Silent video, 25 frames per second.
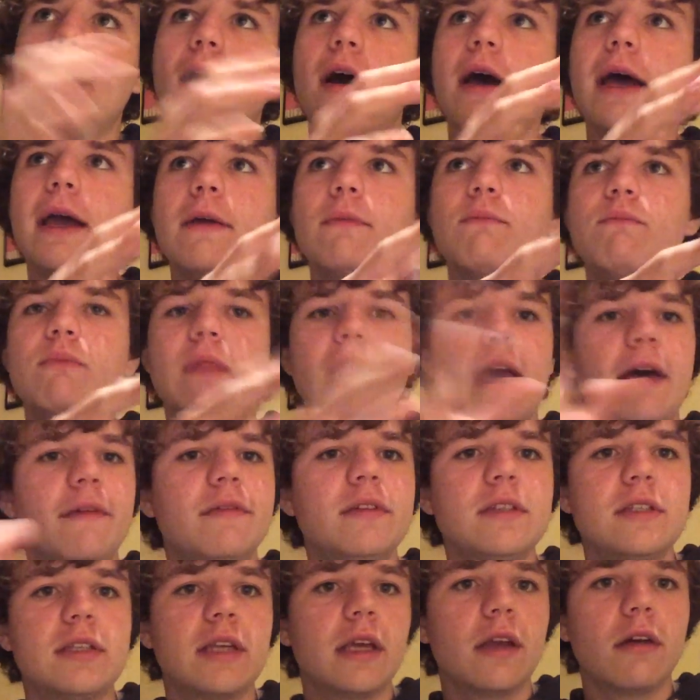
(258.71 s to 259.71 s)
I
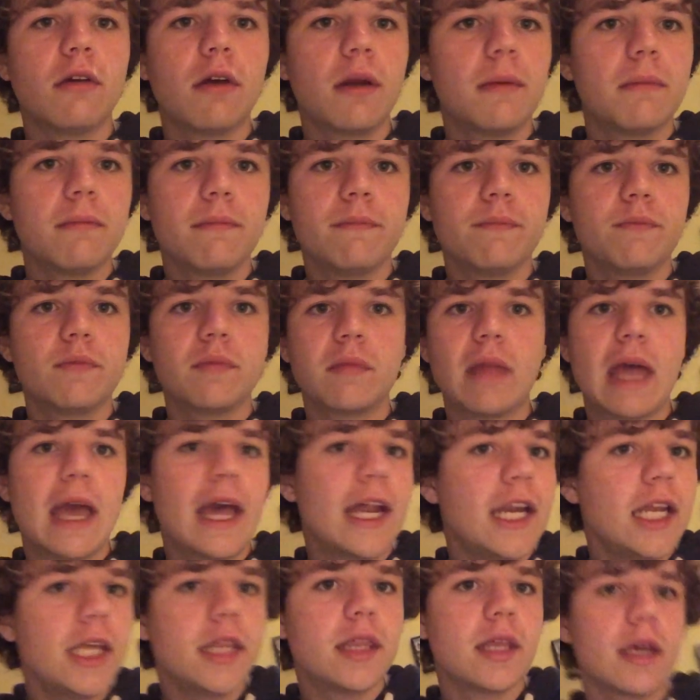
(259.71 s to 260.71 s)
haven't seen her in
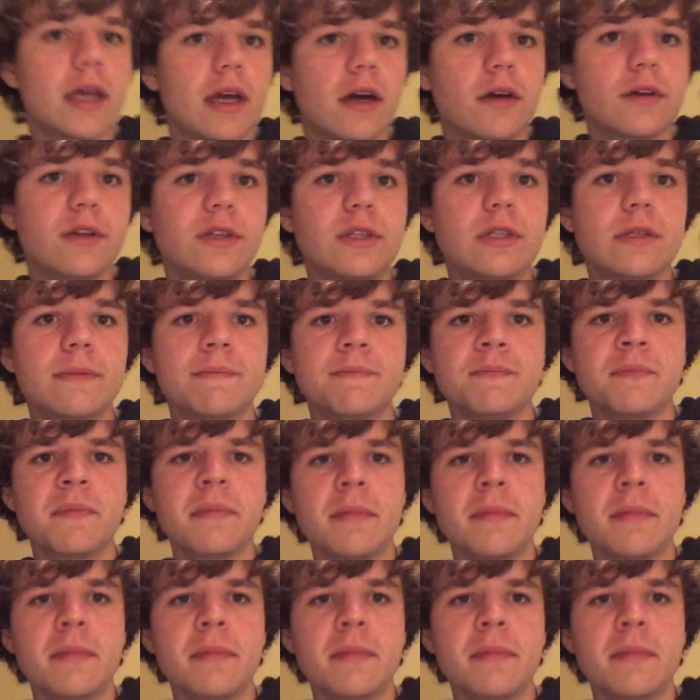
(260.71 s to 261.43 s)
anything else,